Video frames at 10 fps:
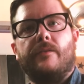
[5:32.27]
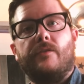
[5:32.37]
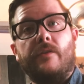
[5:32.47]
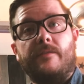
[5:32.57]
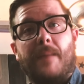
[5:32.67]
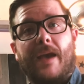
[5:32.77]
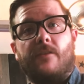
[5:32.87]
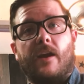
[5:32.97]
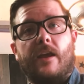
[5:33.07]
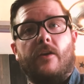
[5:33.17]
So this bag
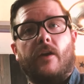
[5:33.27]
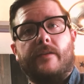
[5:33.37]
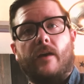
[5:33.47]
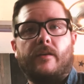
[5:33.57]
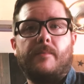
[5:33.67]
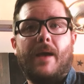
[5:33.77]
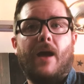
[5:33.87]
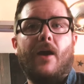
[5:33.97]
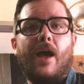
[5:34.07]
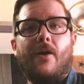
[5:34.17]
right here, I talked
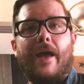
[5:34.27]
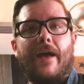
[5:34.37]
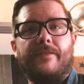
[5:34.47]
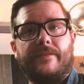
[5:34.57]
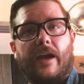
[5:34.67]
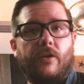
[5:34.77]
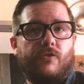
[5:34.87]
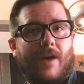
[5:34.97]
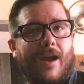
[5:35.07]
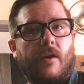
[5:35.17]
about how I have a tile
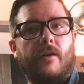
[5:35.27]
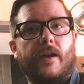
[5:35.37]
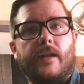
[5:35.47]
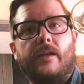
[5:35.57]
tracker